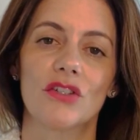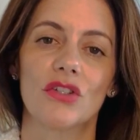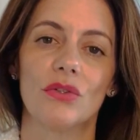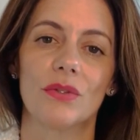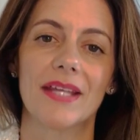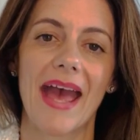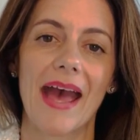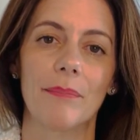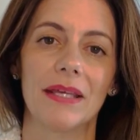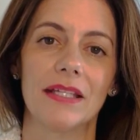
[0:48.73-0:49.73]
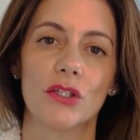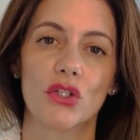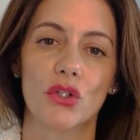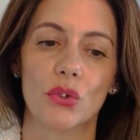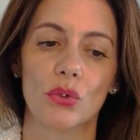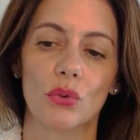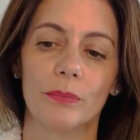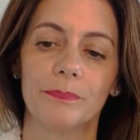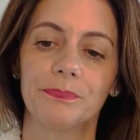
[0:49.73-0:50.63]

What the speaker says: to tap into